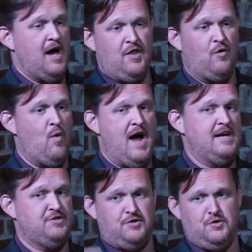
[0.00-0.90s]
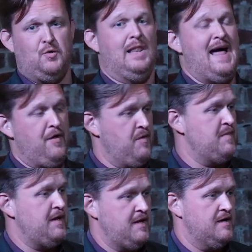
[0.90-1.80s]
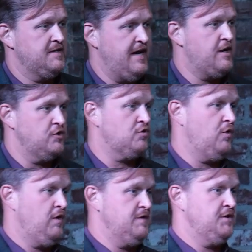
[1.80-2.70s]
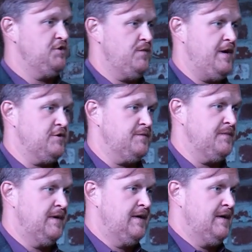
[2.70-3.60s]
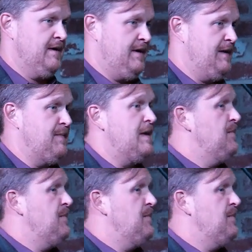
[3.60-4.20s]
Otherwise, you allow the media to take control of the situation, right?